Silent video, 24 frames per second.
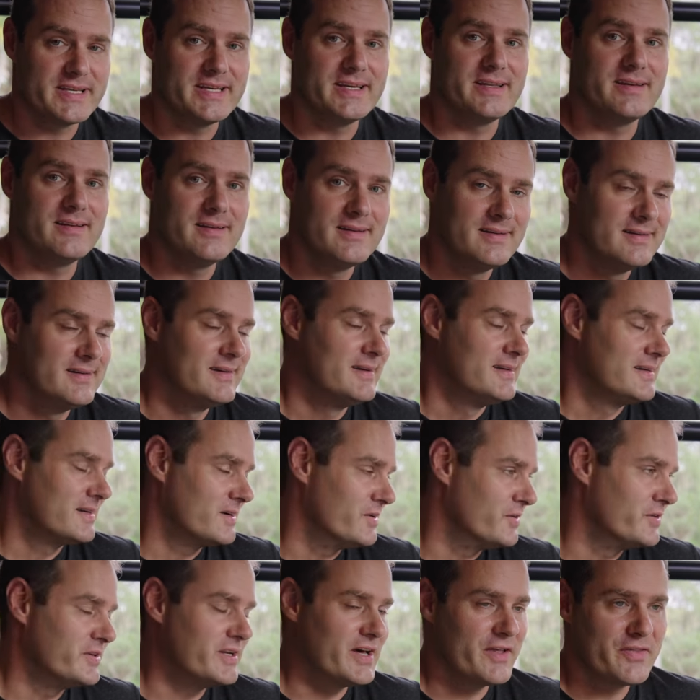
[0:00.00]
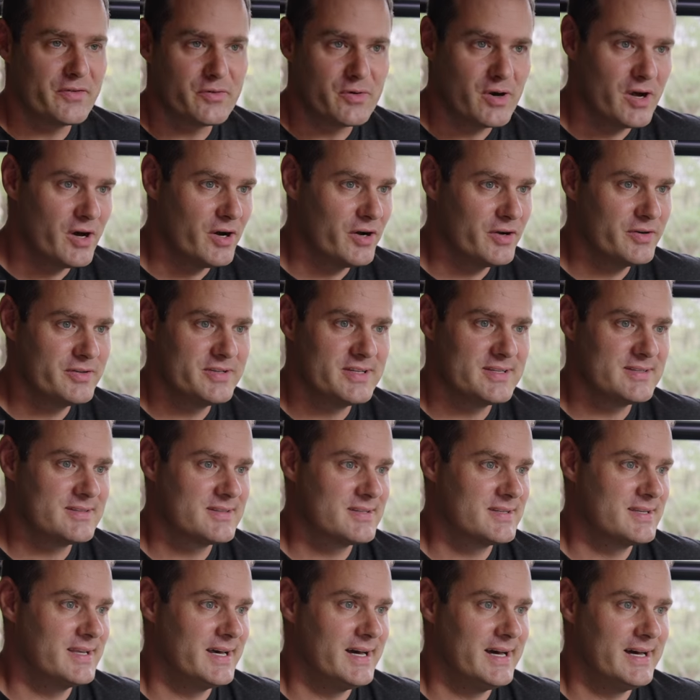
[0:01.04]
in, going down the road,
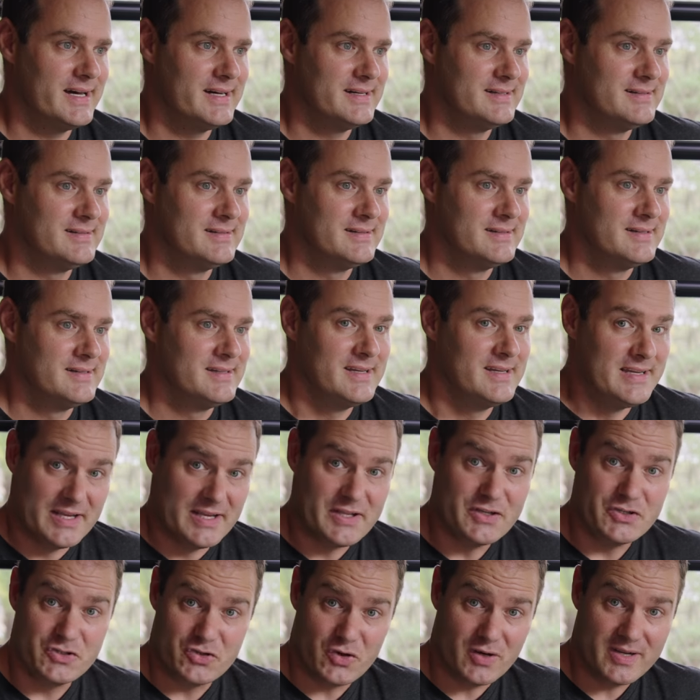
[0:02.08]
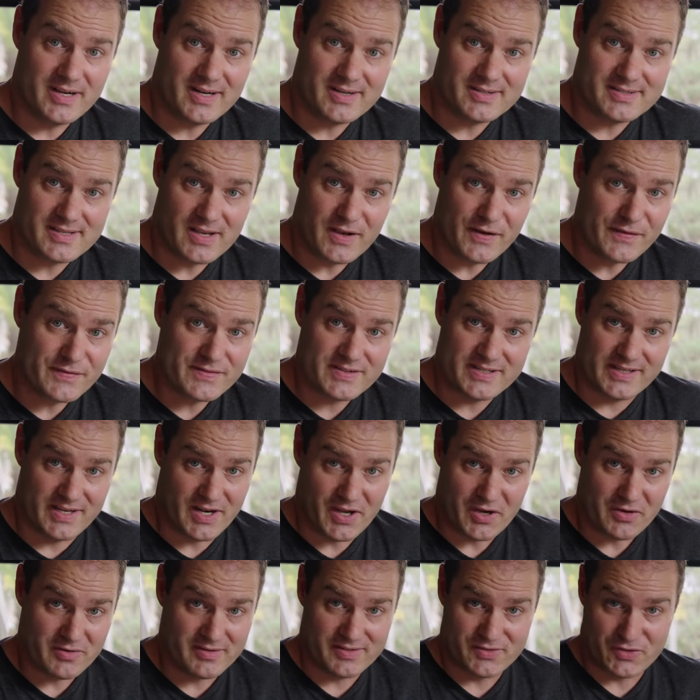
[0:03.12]
just enjoying ourselves, you
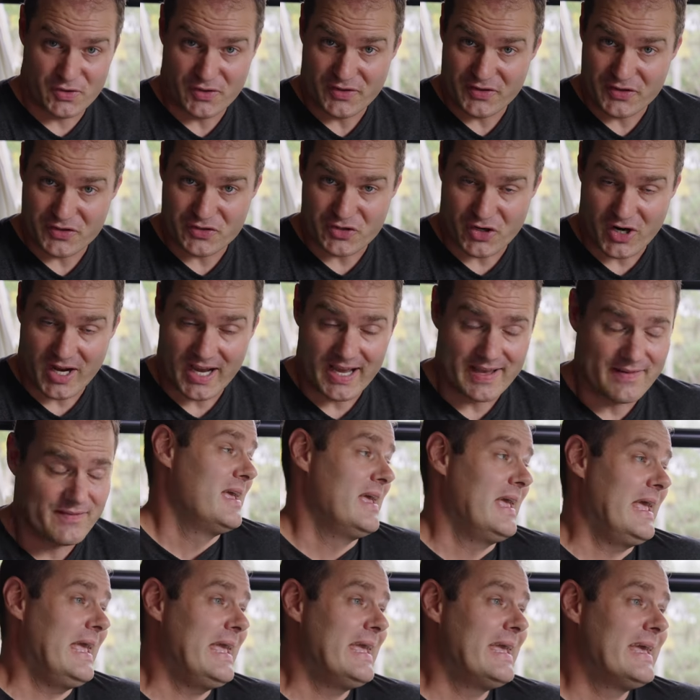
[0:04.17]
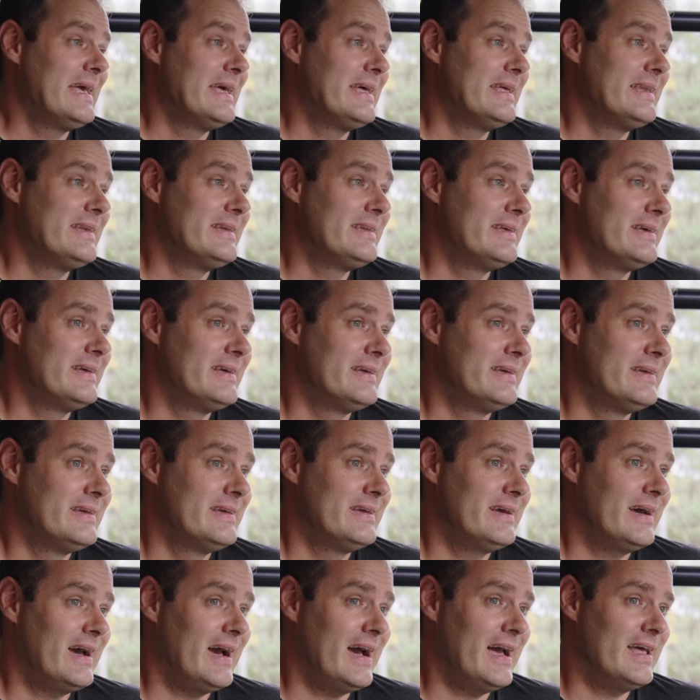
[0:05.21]
know, enjoying the drive. And
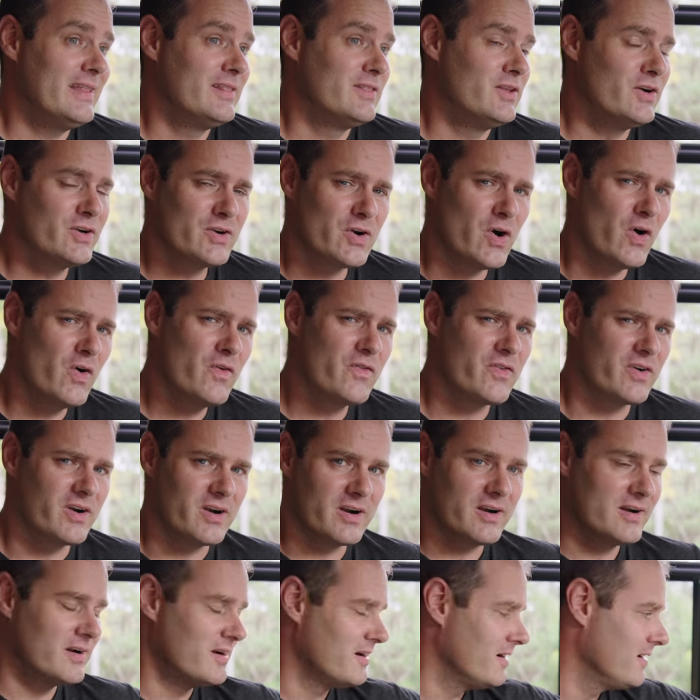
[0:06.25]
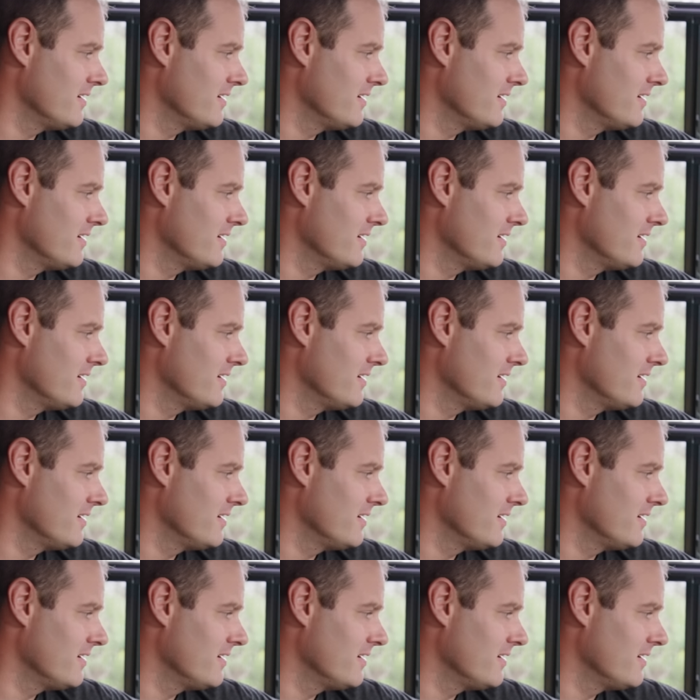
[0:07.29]
I look over